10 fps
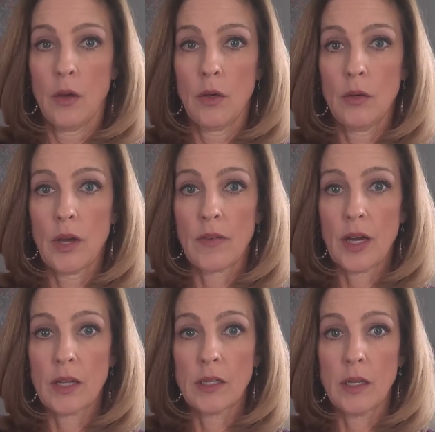who I've
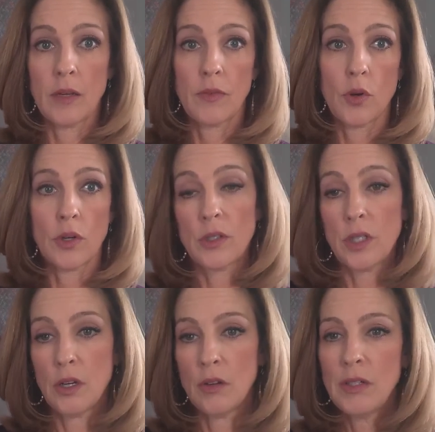got, of
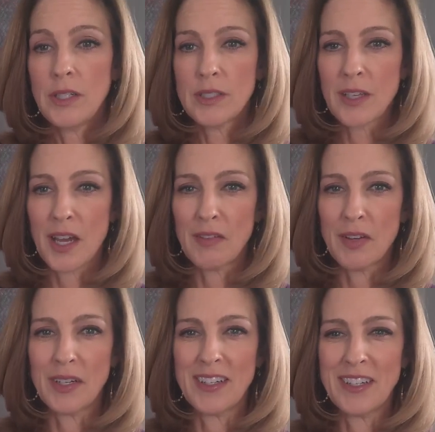course, it's kind of
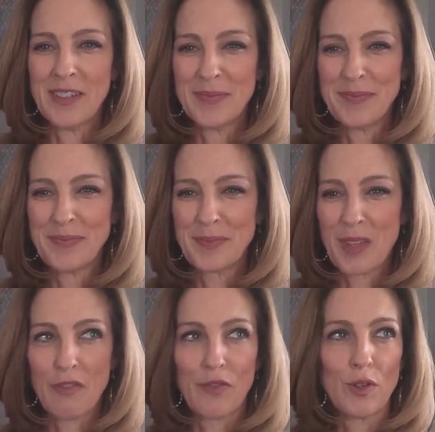a
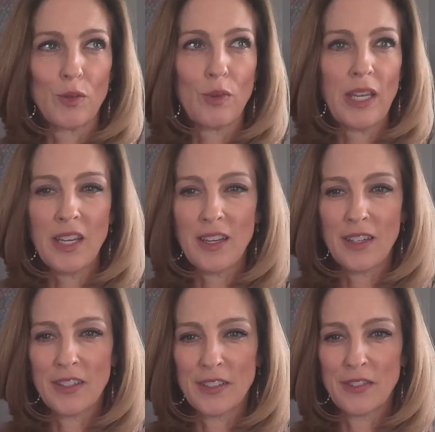full
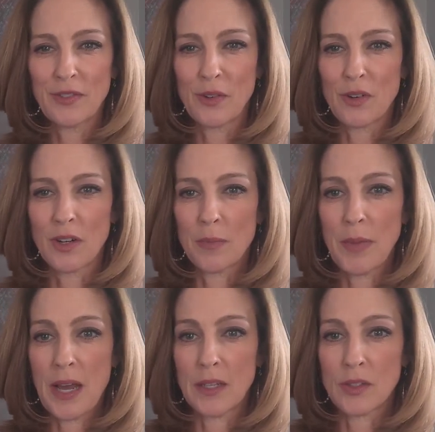week for
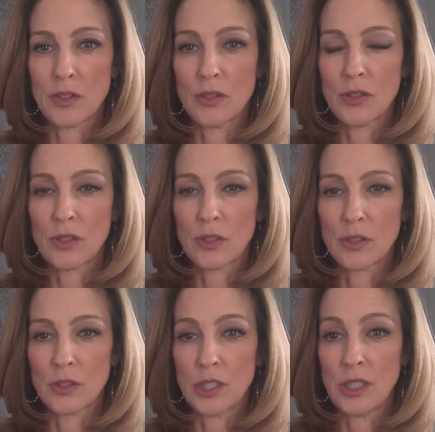pastors,
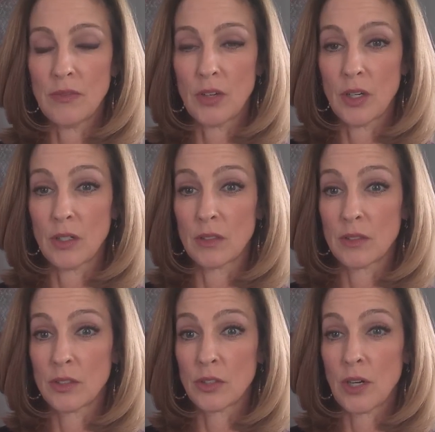clergy of all
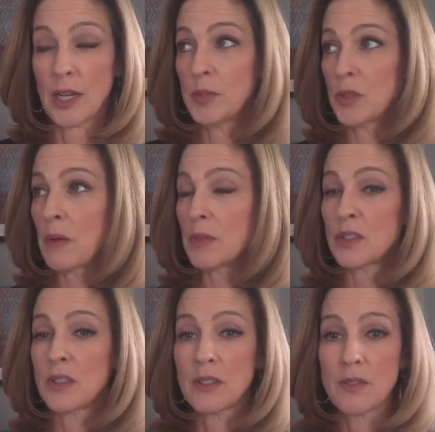stripes. Well, I
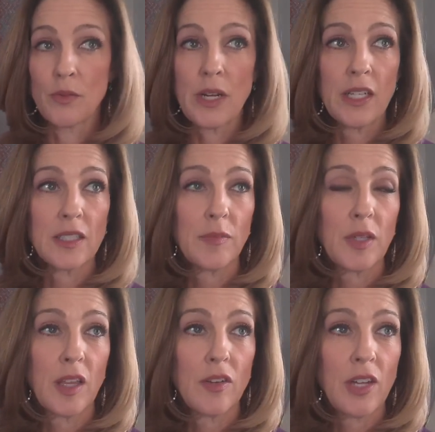was reading
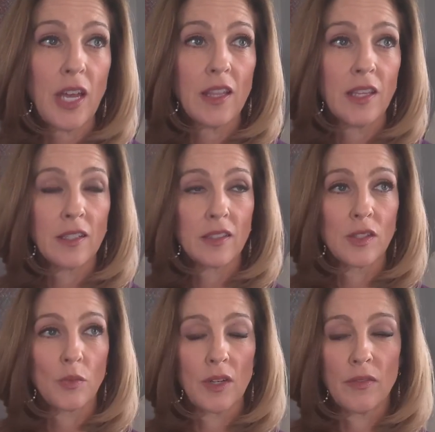something the other day that this
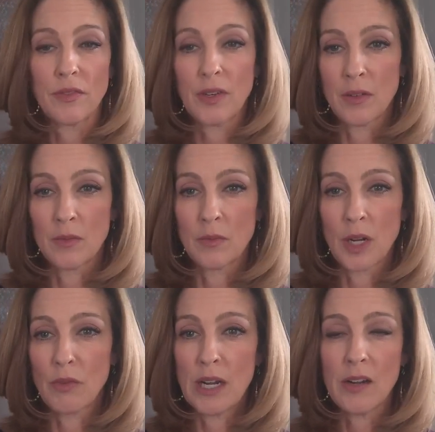is one of
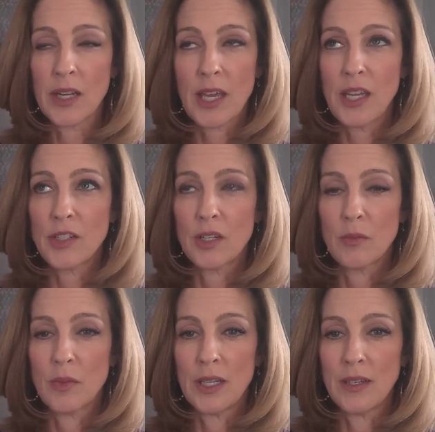a rare
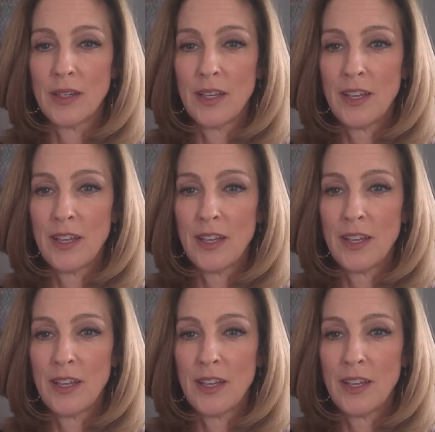occasion when